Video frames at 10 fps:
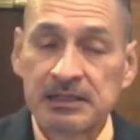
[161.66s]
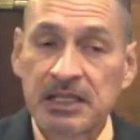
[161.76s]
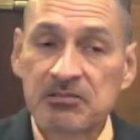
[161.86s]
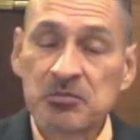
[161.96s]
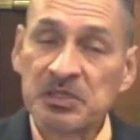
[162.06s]

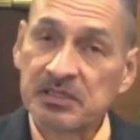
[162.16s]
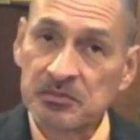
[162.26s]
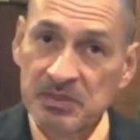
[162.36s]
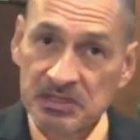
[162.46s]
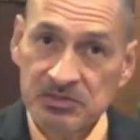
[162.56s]
government
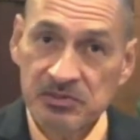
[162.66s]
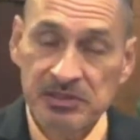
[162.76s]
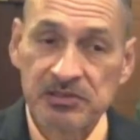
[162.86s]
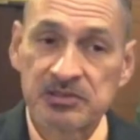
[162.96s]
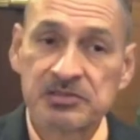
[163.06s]

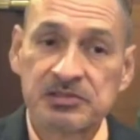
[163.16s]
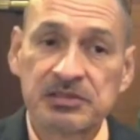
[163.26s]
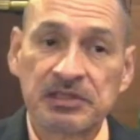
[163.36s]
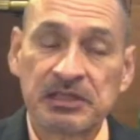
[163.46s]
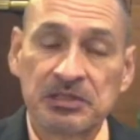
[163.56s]

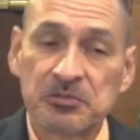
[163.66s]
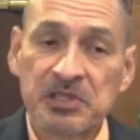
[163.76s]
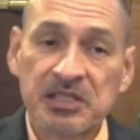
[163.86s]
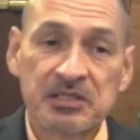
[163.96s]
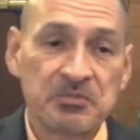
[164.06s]
administrators.
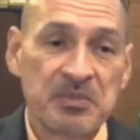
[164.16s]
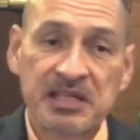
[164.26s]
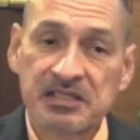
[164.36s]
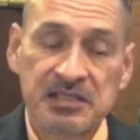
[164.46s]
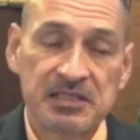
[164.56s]
We could
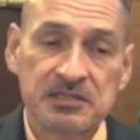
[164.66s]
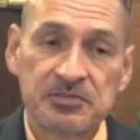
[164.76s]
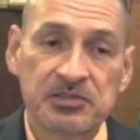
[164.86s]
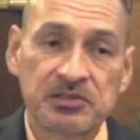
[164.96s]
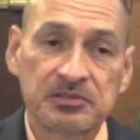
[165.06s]
make a case
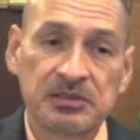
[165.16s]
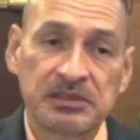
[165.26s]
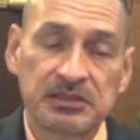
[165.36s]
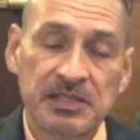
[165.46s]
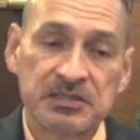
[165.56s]
for
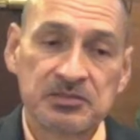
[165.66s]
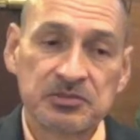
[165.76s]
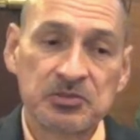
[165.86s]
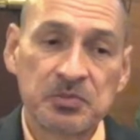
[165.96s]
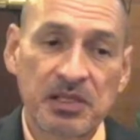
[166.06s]
a
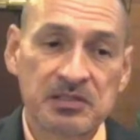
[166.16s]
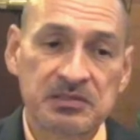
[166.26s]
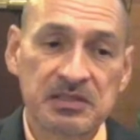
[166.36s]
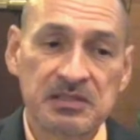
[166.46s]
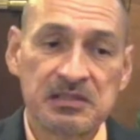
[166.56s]
national food
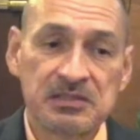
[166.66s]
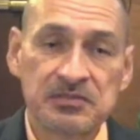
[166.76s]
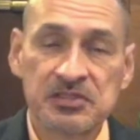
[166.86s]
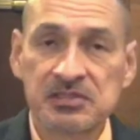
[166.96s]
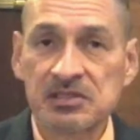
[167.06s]
policy that is
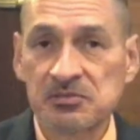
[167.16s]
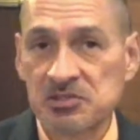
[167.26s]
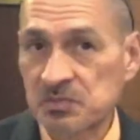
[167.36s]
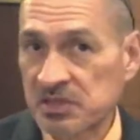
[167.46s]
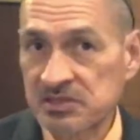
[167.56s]
fiscally
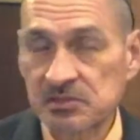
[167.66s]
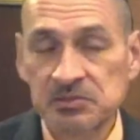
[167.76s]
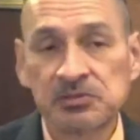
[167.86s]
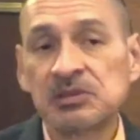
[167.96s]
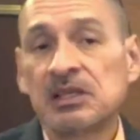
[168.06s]

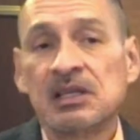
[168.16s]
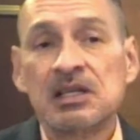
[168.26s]
responsible